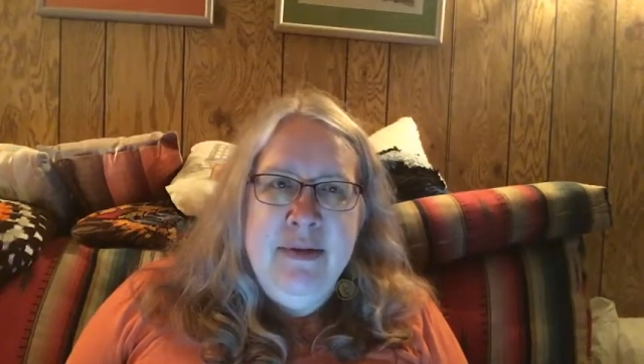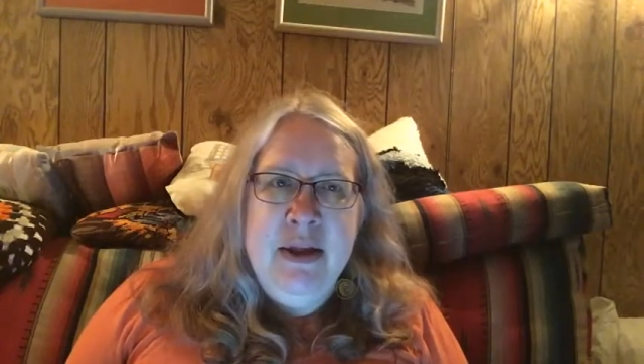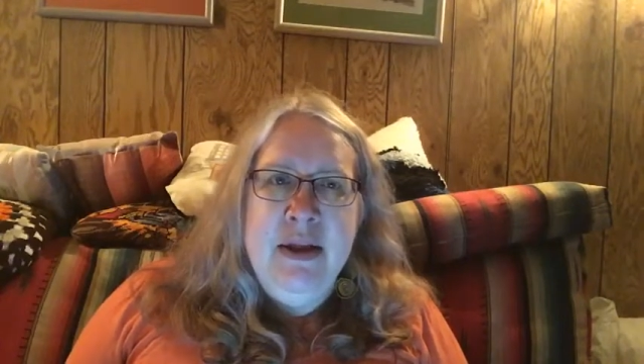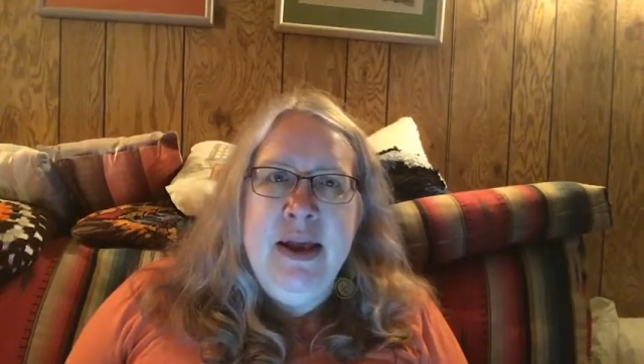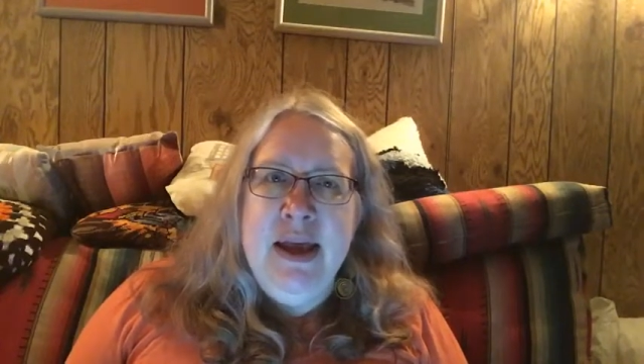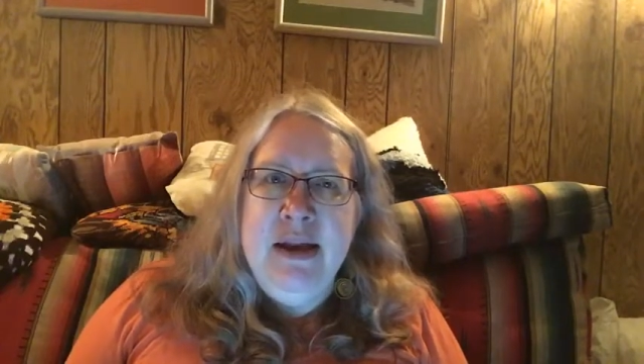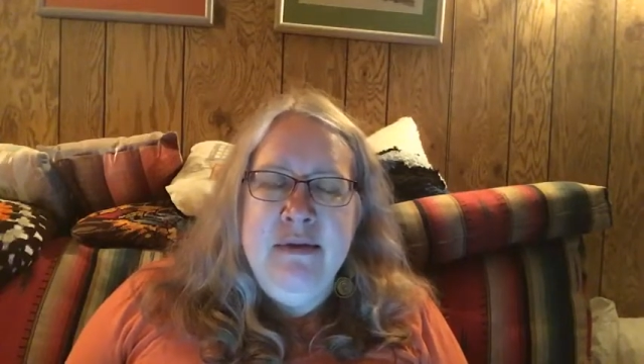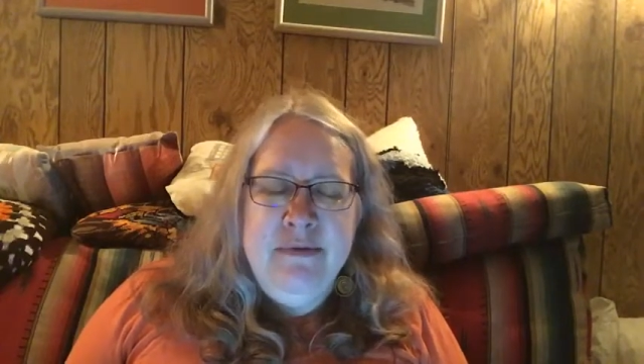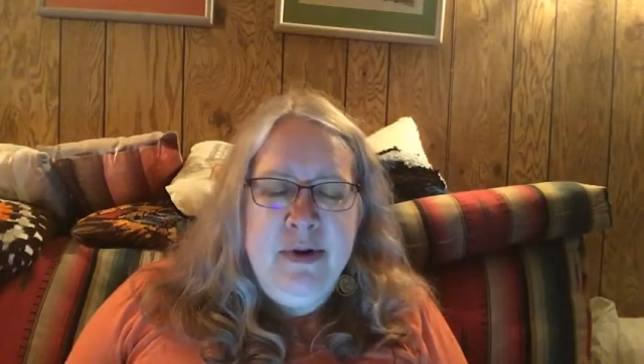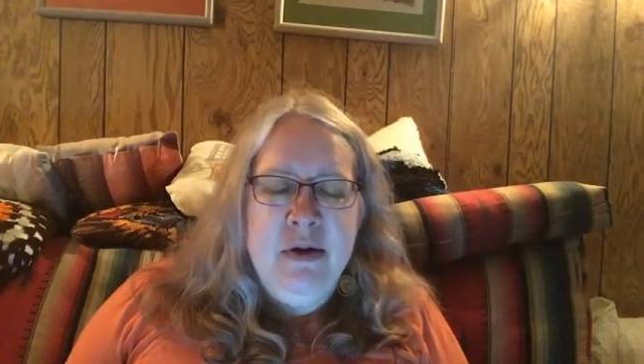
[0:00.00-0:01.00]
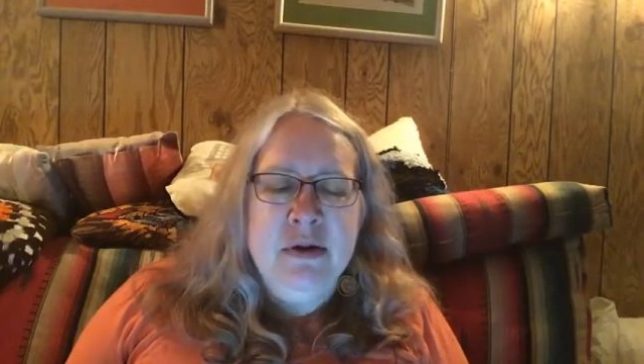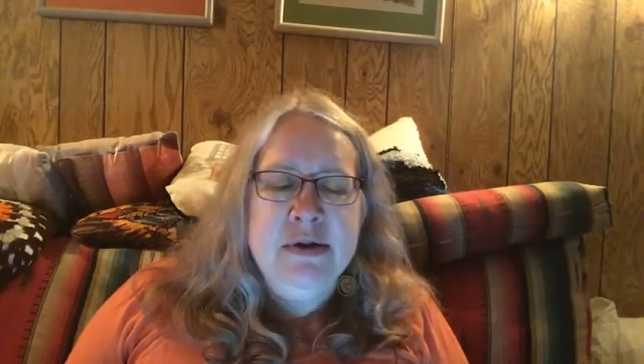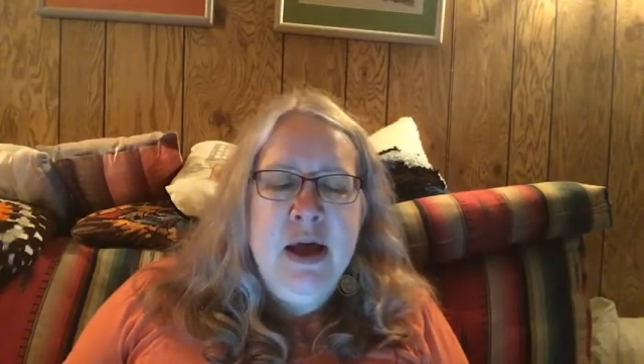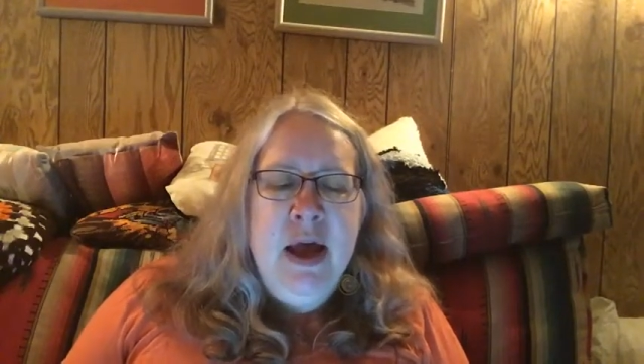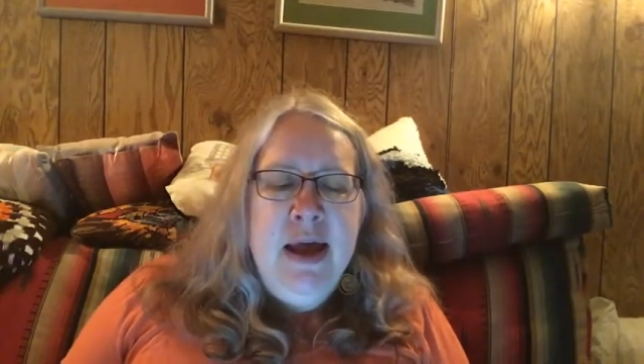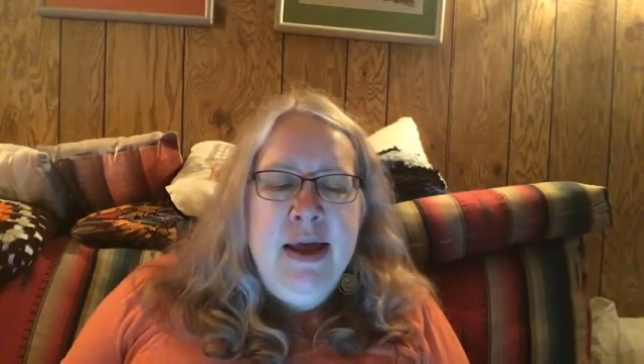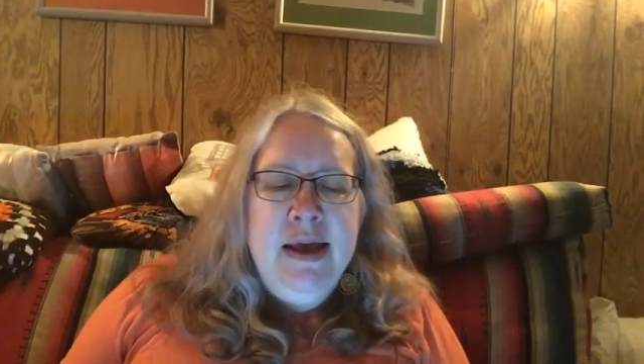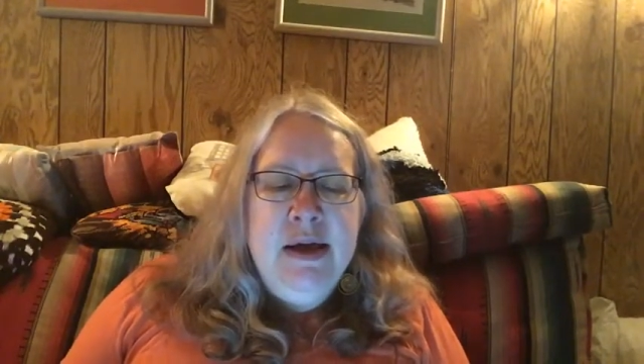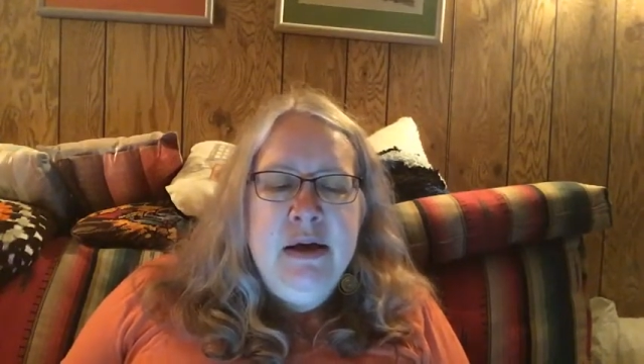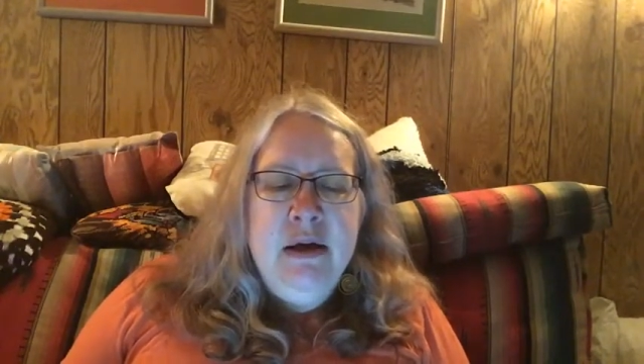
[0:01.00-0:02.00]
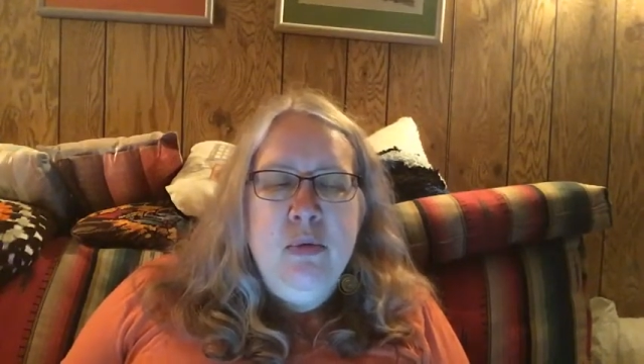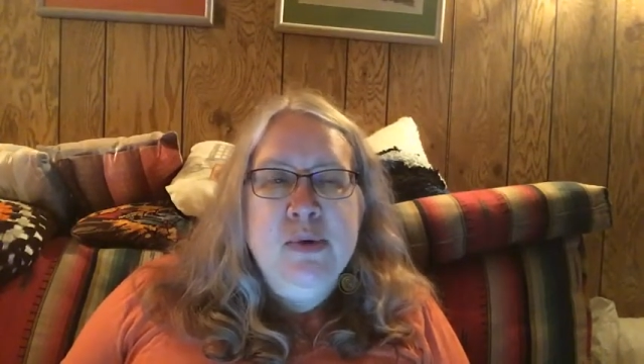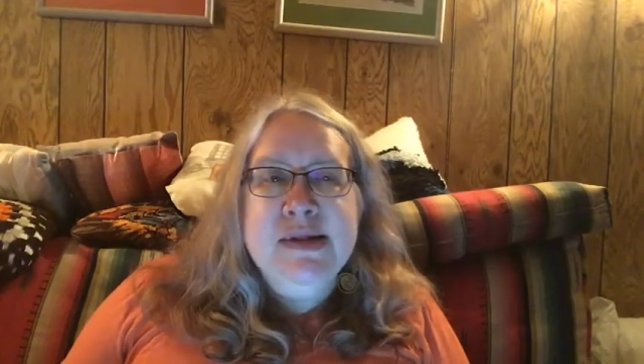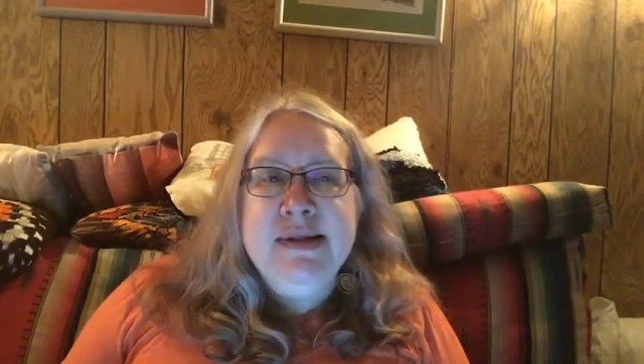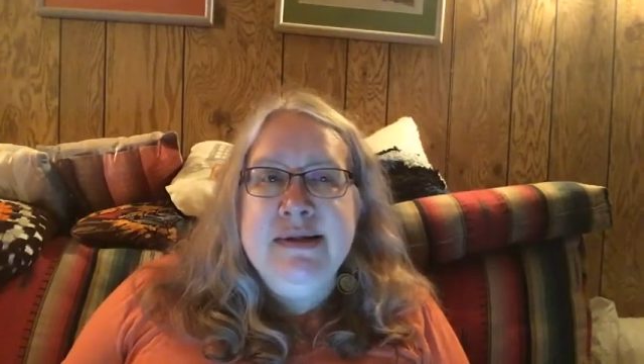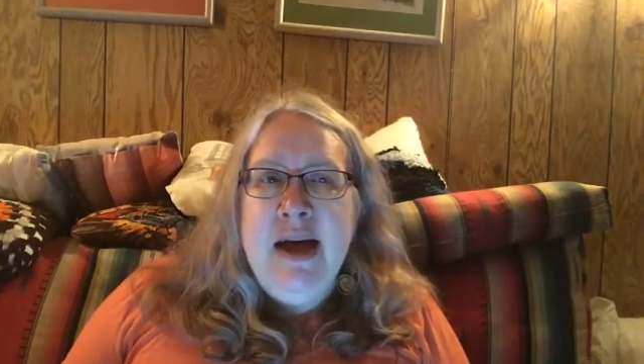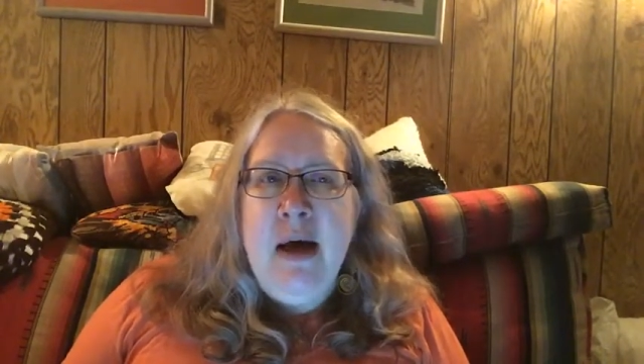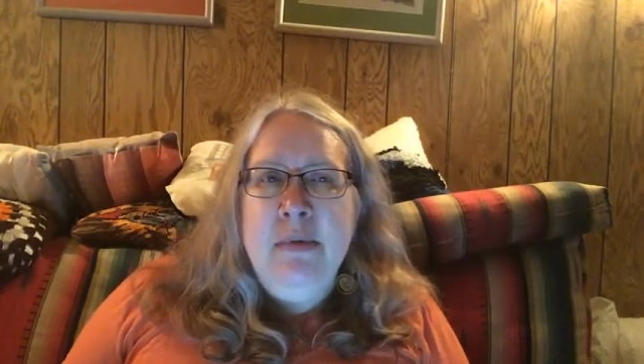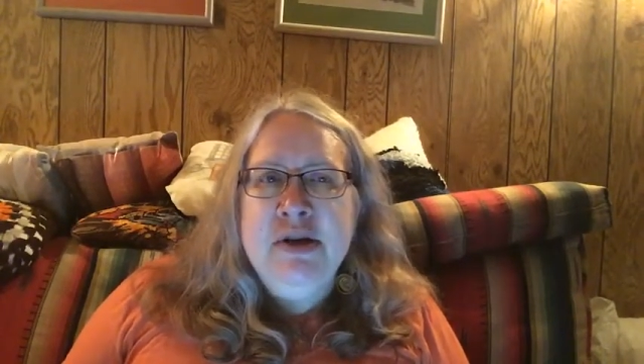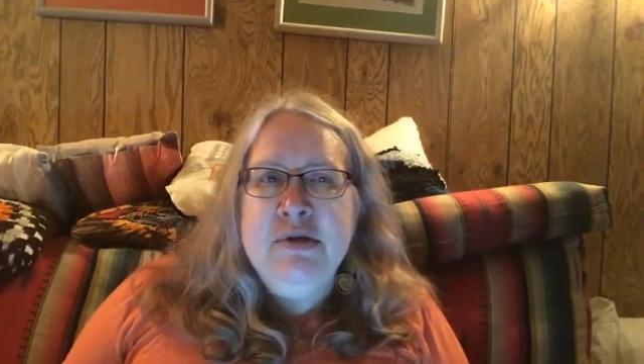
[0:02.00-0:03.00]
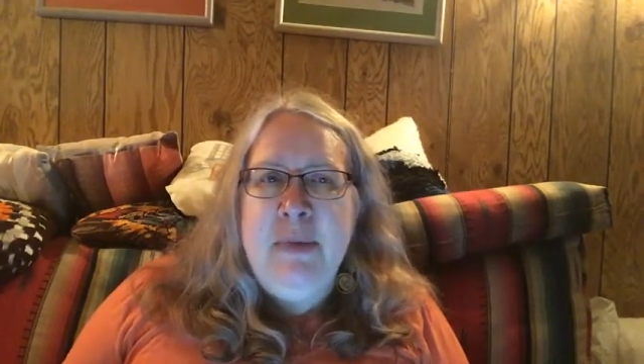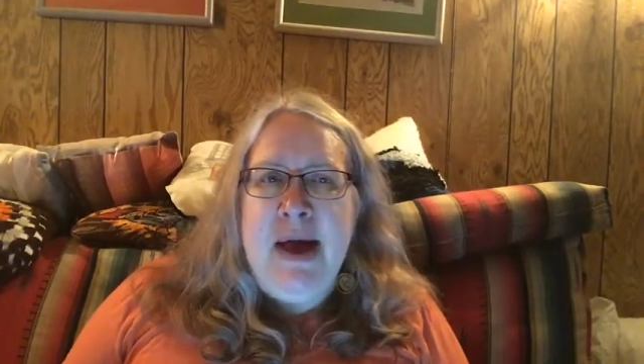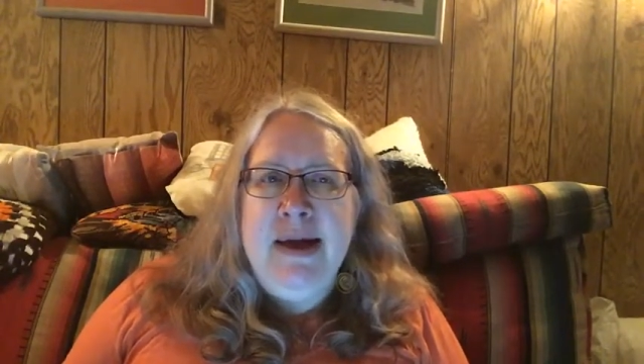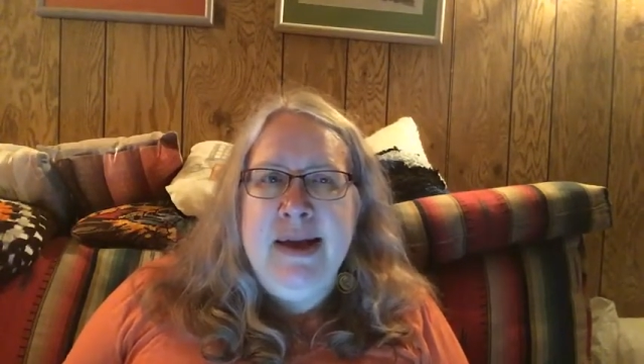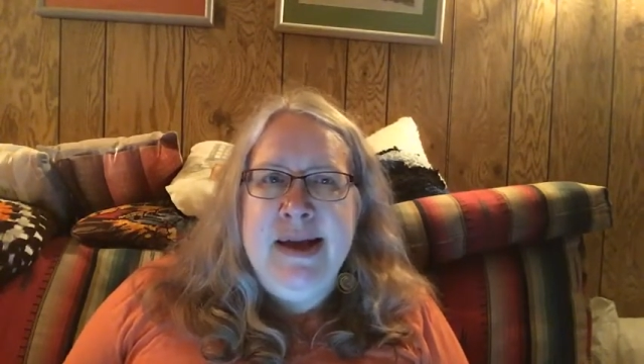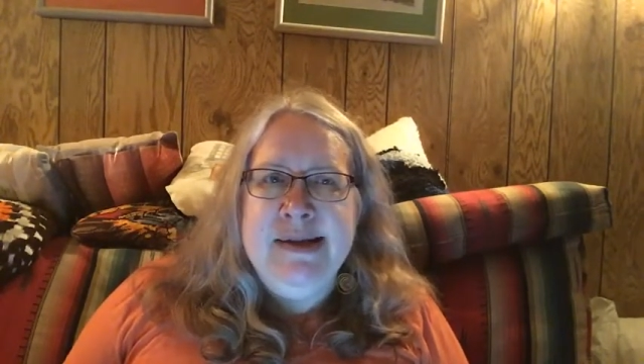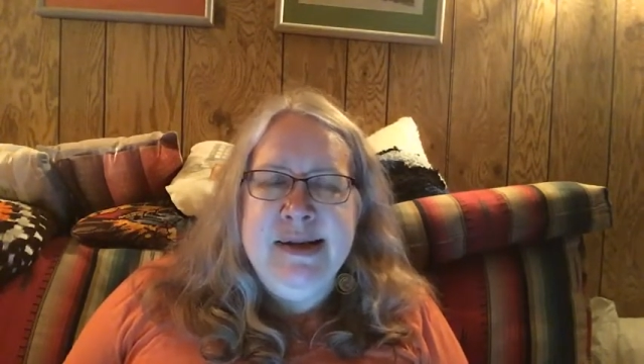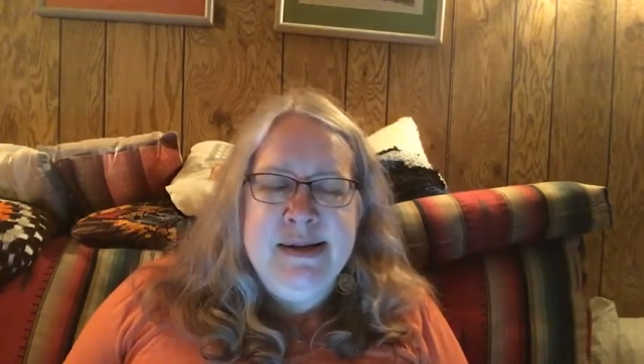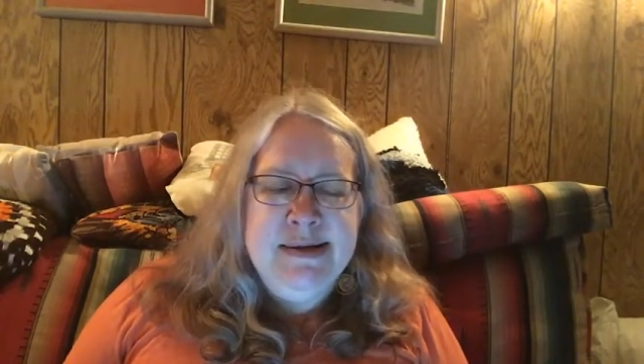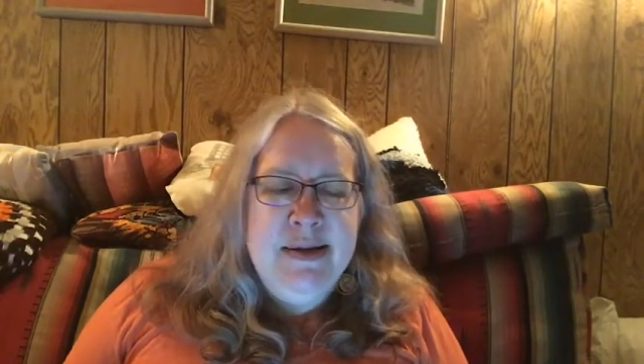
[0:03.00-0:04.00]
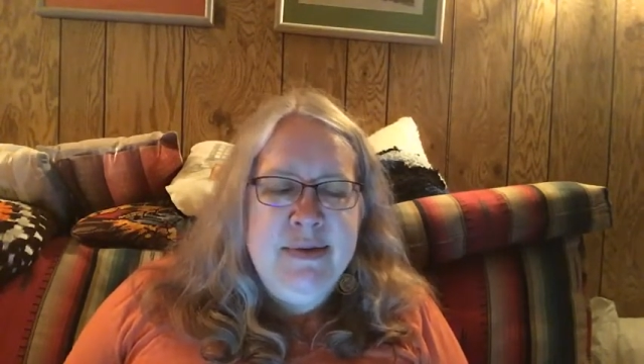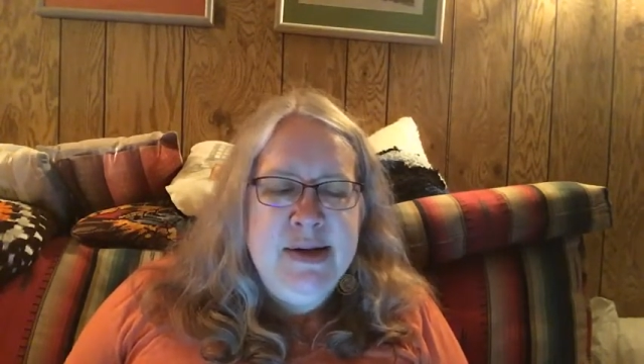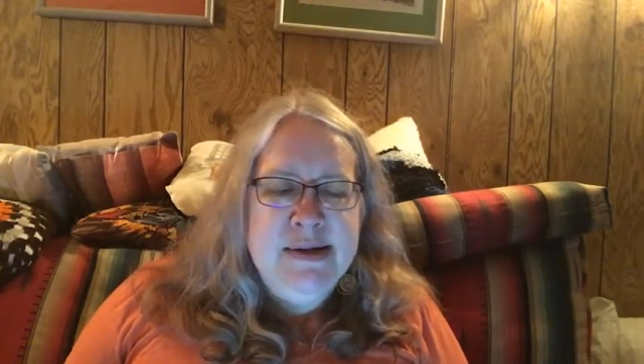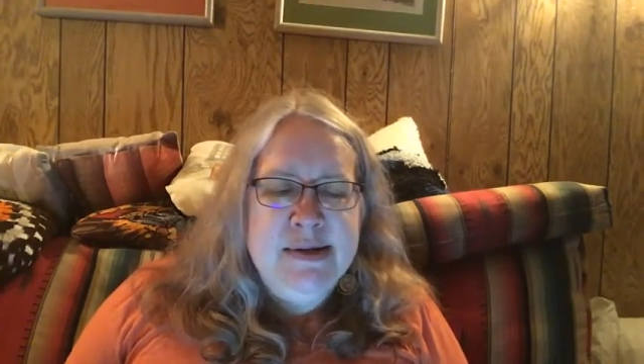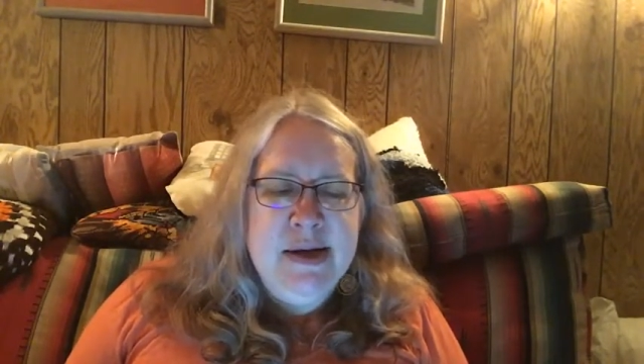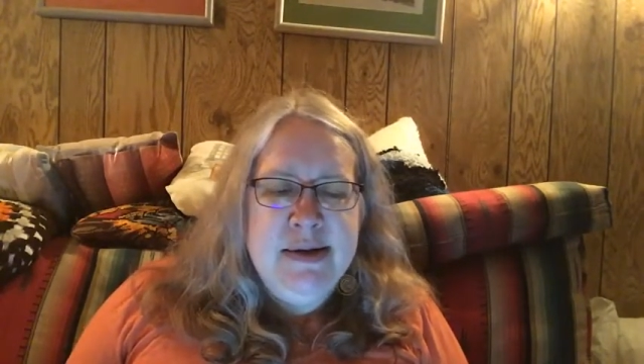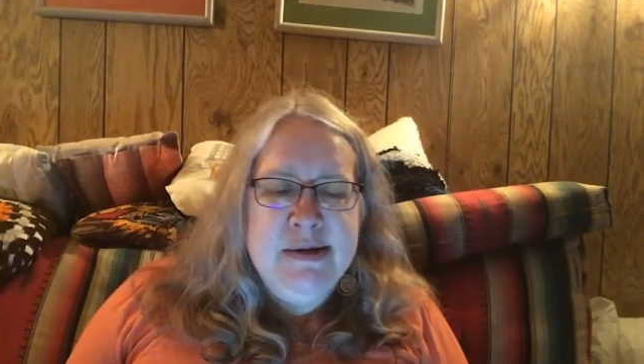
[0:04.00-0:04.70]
uh, was established back in 1876 by Mennonite immigrants